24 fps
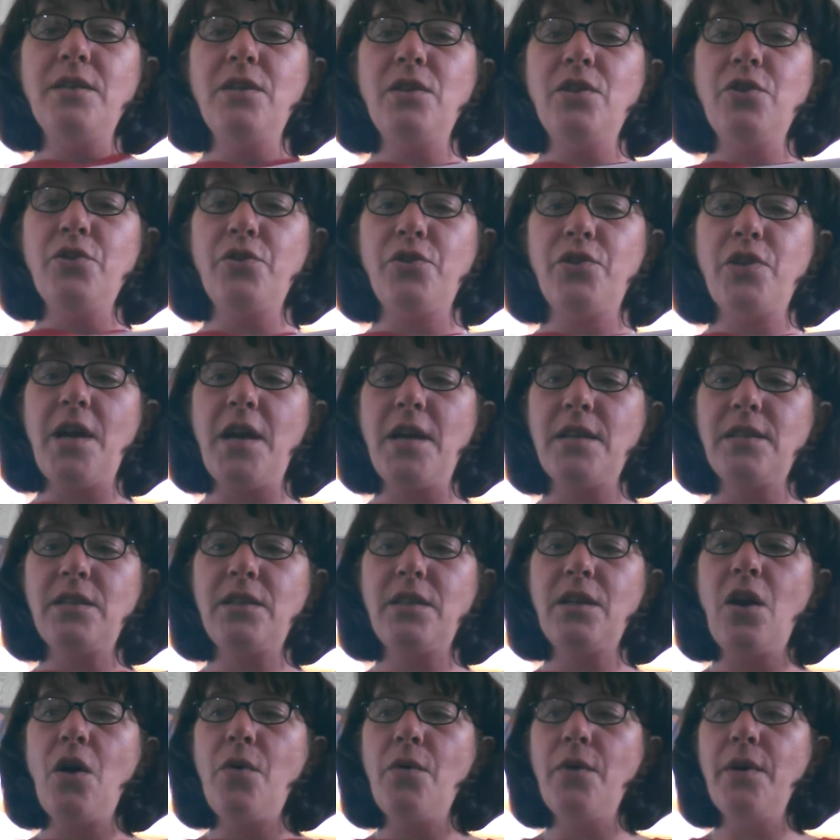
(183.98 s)
in your
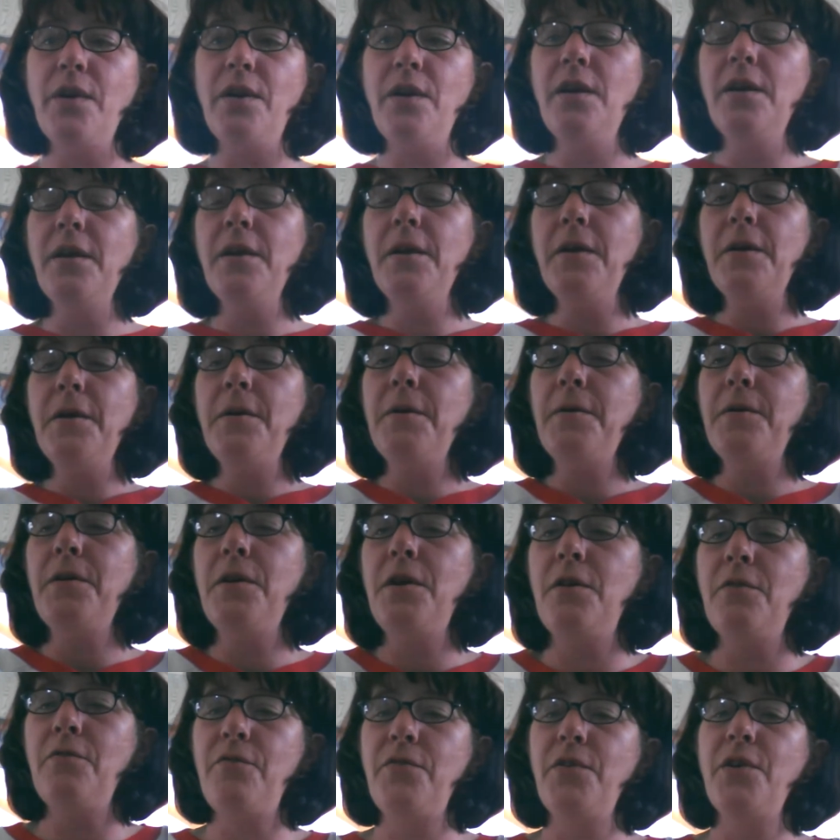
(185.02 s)
chest going.
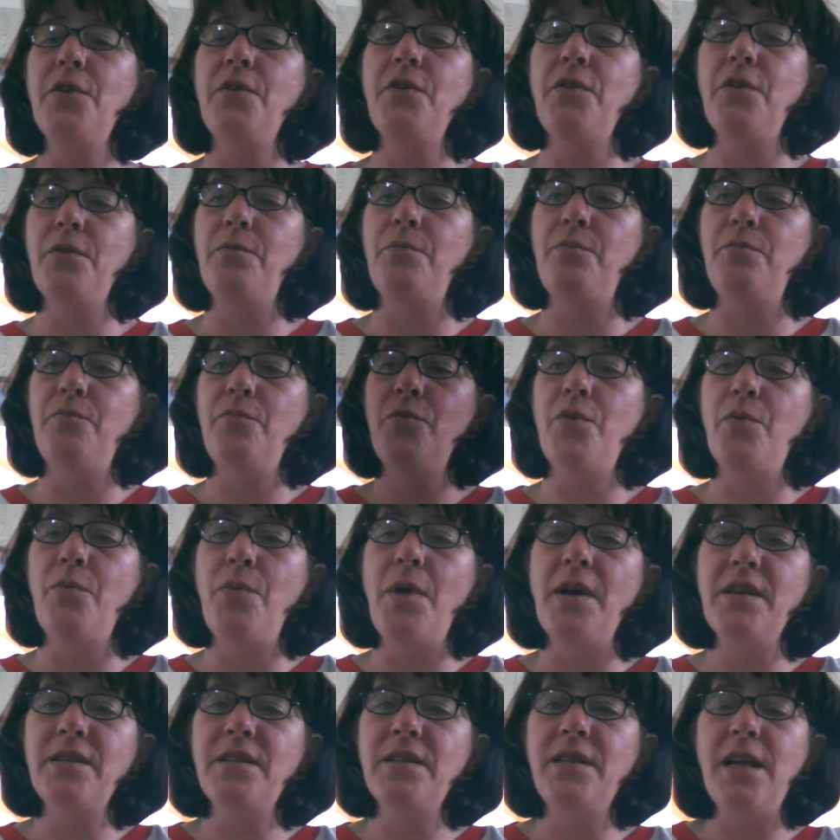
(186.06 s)
You can feel the
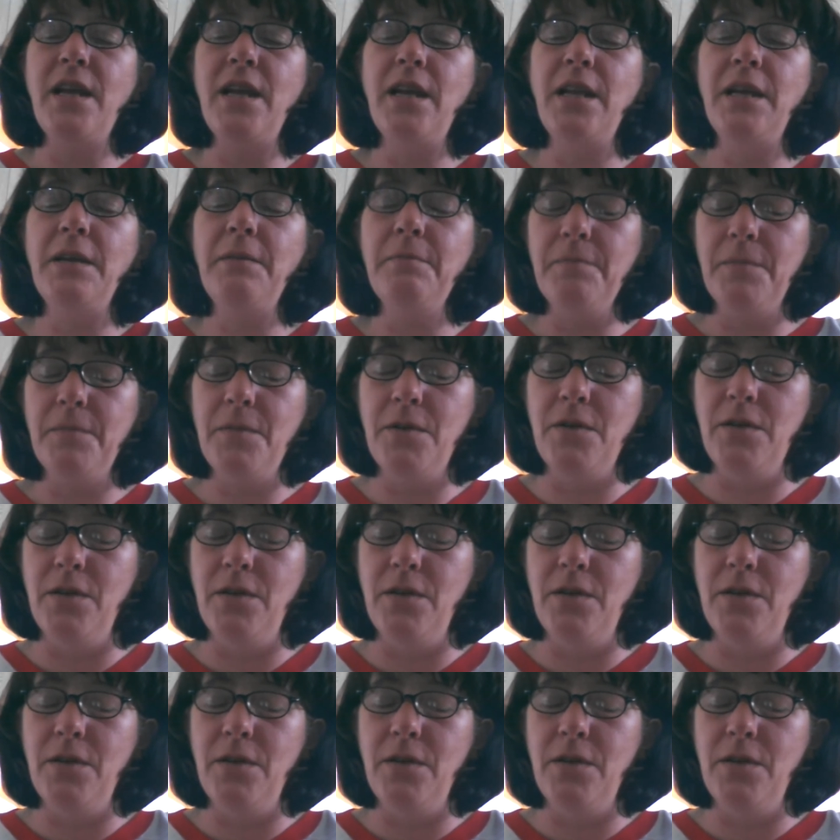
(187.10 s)
resonating.